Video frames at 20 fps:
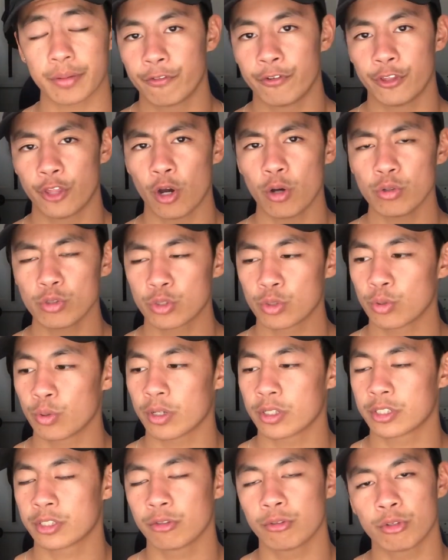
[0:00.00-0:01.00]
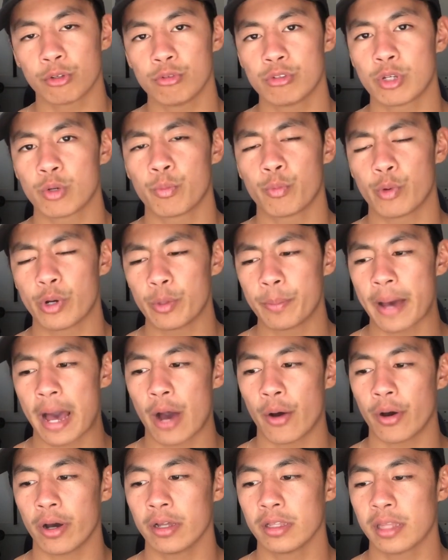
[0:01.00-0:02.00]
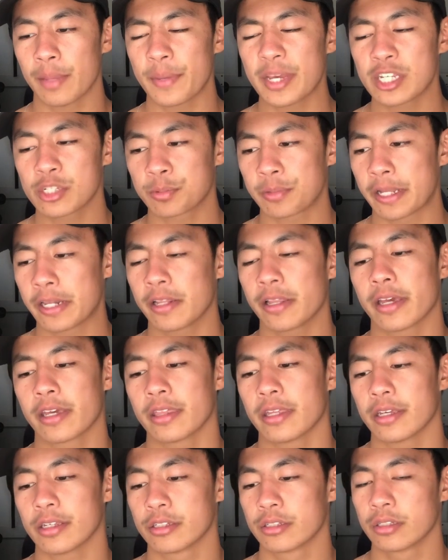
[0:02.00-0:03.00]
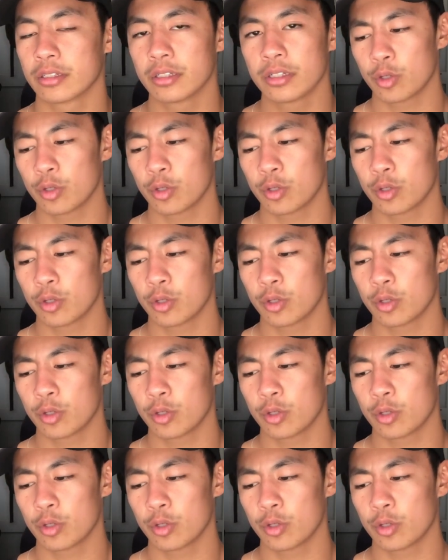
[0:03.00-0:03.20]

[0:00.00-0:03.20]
For those who are still using willpower, let me explain it like this.